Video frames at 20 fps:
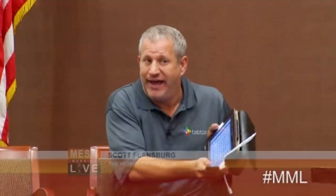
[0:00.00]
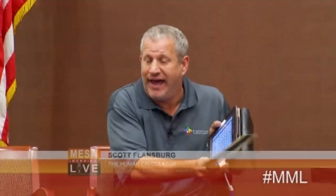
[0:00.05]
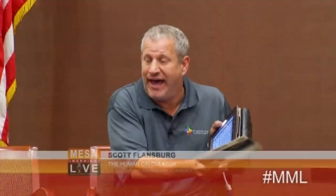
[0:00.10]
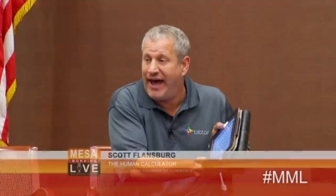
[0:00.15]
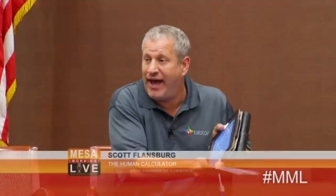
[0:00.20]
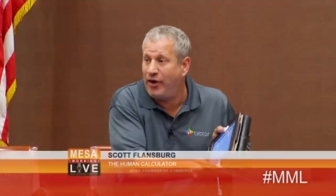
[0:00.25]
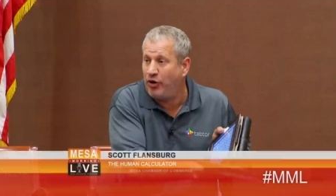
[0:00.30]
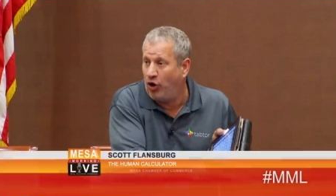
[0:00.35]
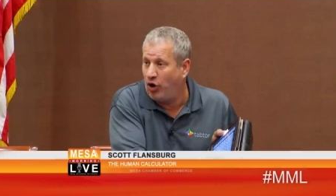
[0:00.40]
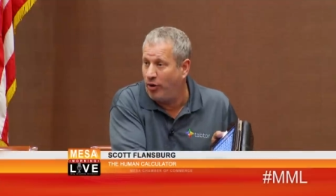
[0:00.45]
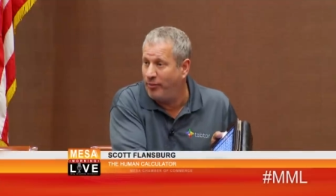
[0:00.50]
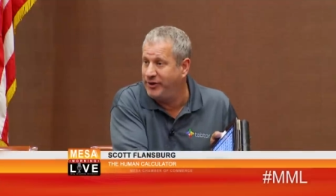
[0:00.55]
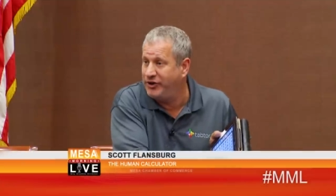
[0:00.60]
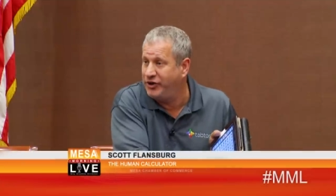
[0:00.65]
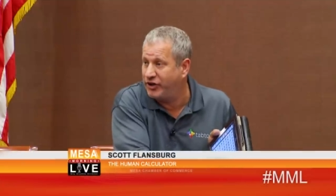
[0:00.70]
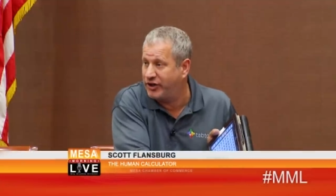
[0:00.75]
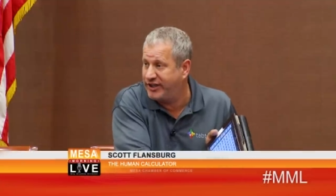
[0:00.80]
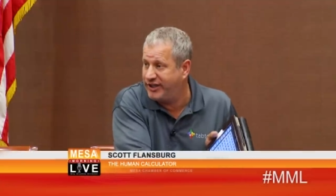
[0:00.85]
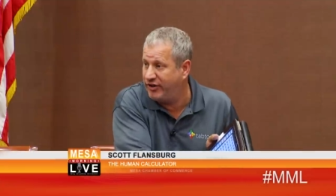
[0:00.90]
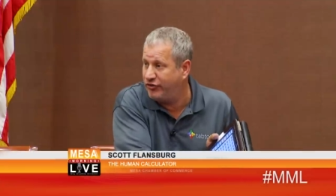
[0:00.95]
at home and
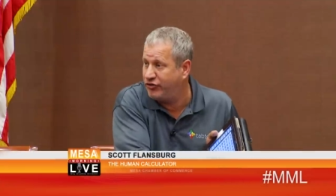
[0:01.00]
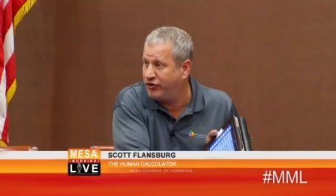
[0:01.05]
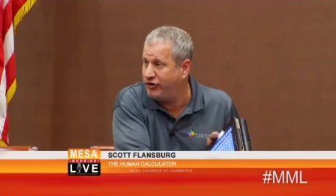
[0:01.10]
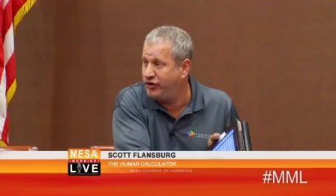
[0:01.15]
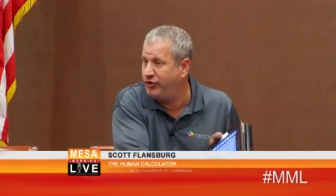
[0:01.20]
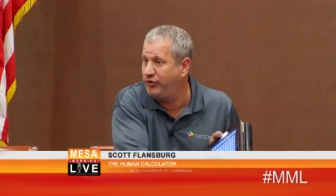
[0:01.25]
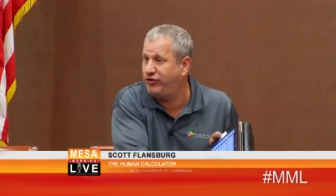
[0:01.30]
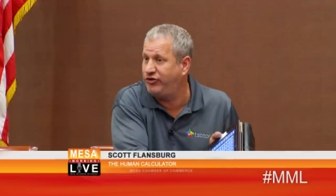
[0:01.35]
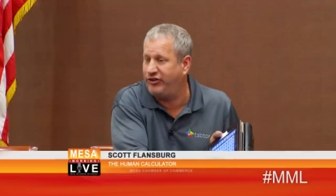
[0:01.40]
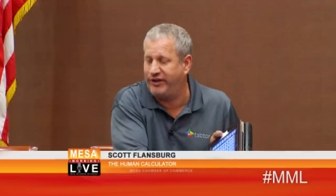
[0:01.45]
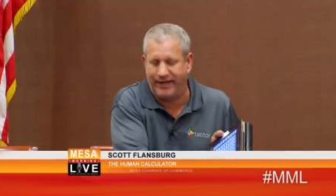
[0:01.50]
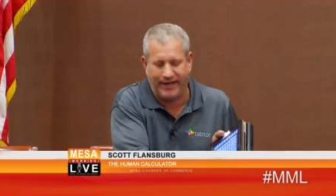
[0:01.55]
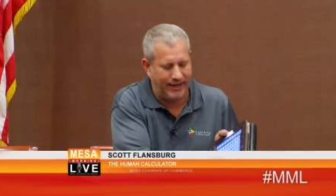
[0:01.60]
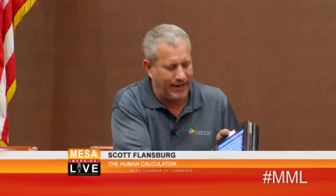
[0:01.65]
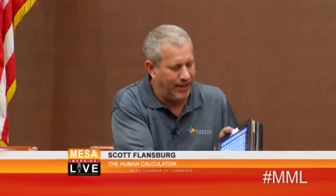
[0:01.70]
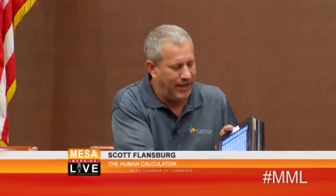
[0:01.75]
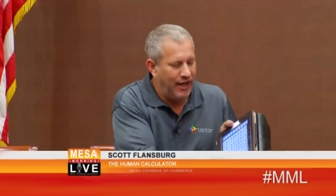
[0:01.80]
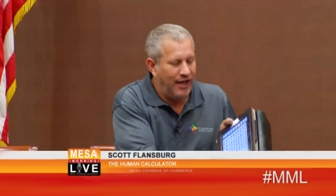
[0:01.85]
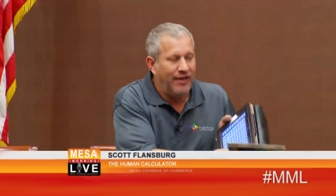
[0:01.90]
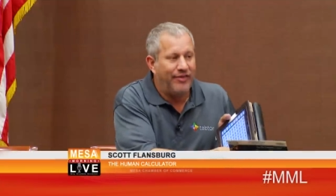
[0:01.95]
your kids are using it,
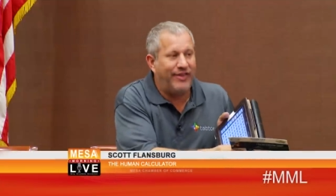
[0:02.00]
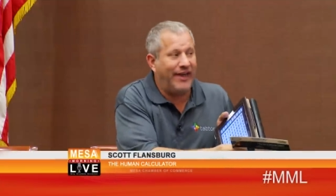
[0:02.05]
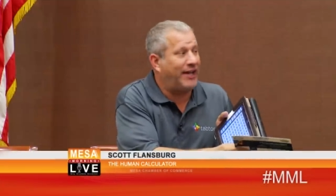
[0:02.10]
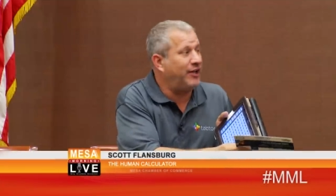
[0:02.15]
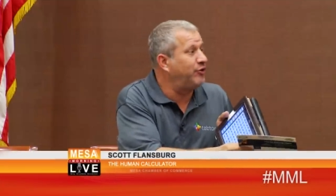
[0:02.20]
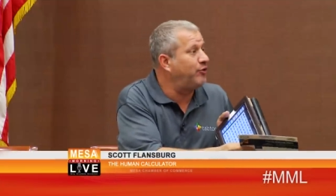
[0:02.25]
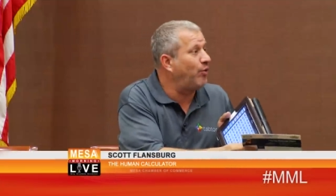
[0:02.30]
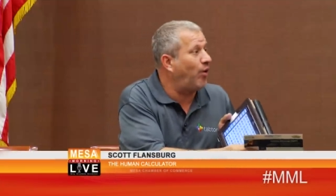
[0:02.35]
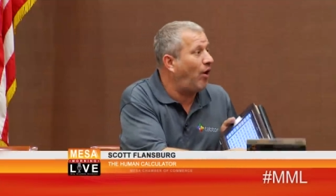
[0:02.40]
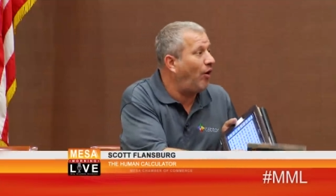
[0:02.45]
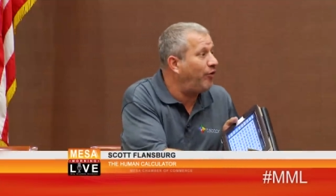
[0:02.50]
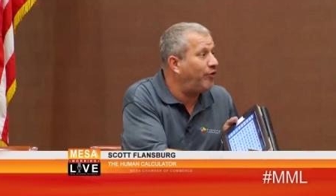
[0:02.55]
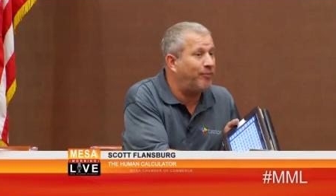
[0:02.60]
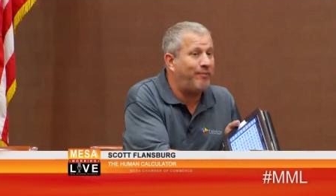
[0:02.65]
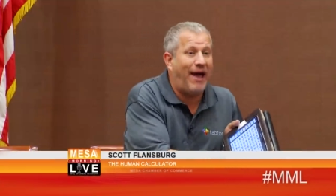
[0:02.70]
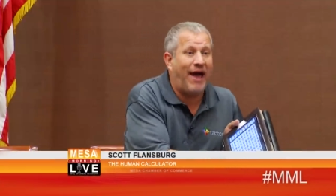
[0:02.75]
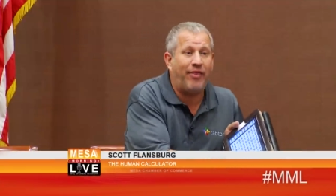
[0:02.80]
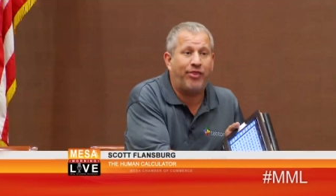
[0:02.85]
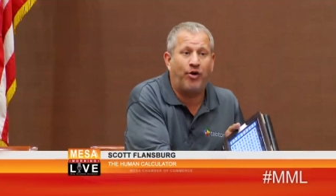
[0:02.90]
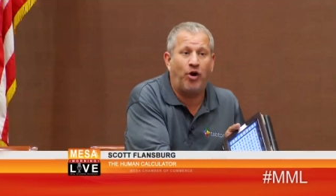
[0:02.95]
they can do all their
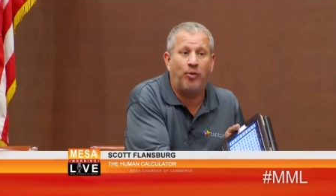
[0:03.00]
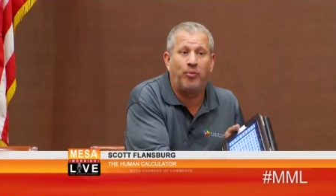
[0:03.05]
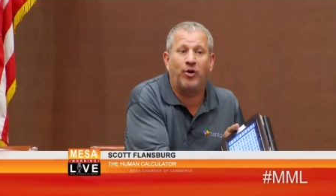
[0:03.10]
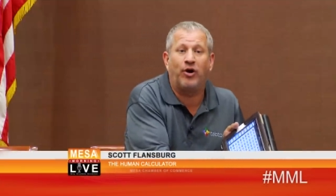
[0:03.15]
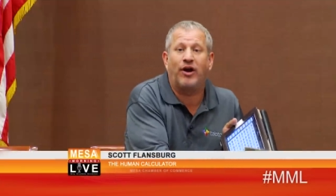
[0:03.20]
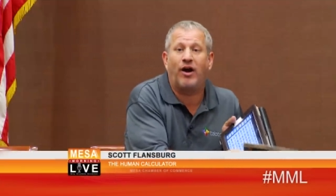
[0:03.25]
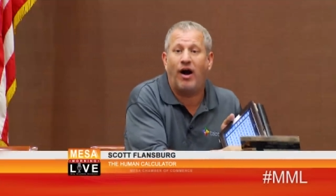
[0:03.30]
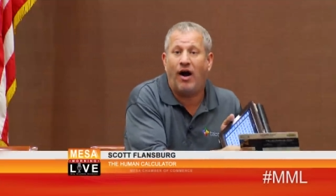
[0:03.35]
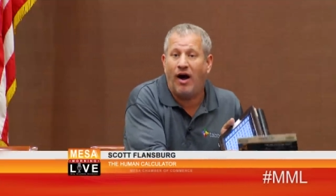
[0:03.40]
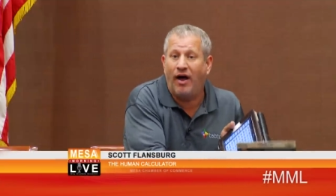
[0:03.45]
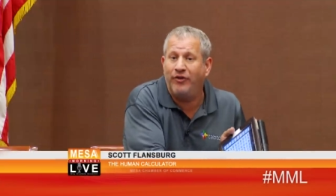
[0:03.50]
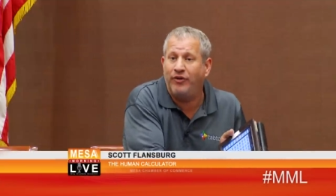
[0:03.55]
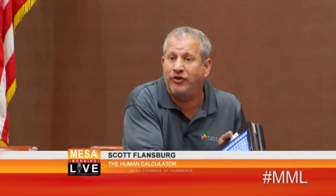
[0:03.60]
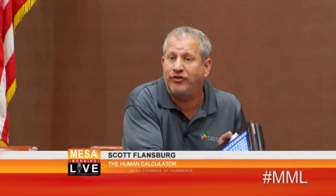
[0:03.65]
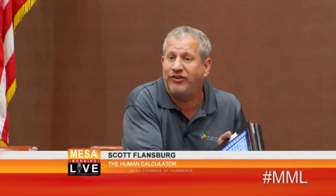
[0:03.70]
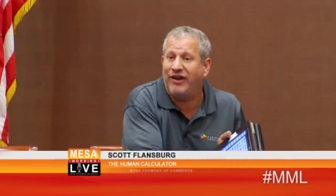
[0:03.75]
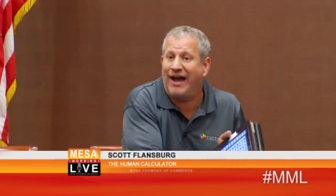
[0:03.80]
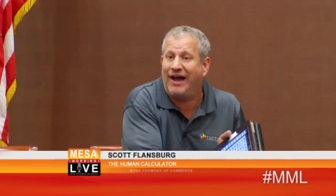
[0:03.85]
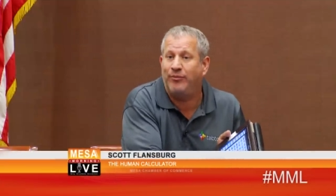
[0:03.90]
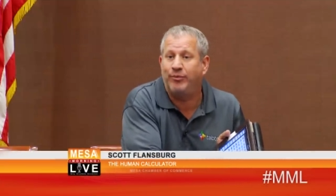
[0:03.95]
math homework on their
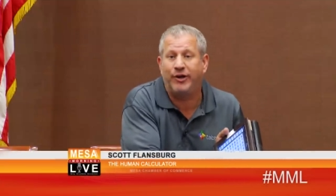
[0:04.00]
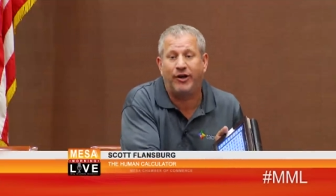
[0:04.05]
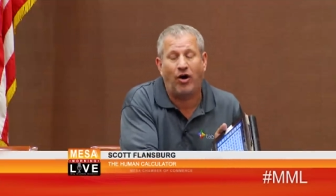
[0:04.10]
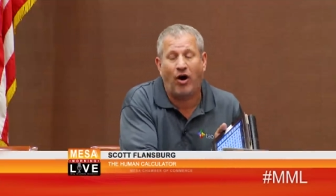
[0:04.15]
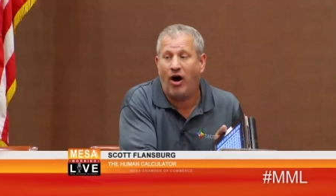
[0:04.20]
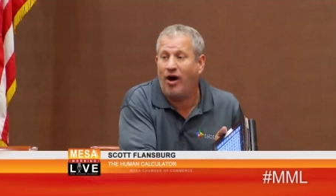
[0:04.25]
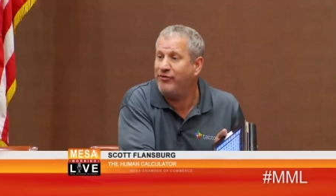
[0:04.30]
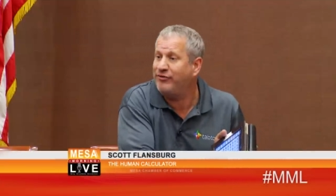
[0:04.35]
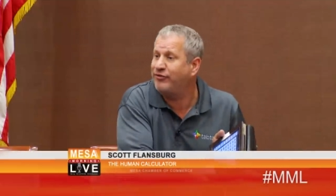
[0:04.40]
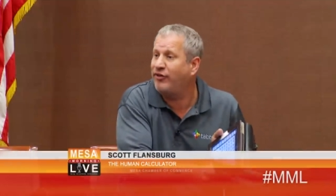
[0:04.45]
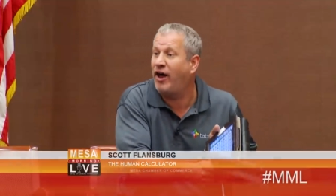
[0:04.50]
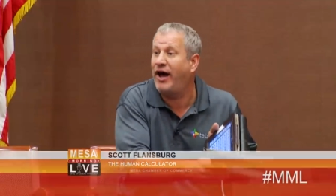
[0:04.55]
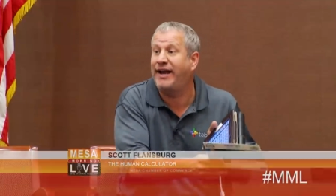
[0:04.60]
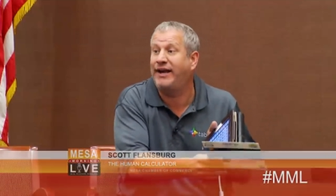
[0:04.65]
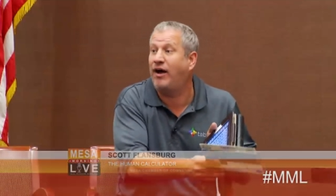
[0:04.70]
tablet, offline,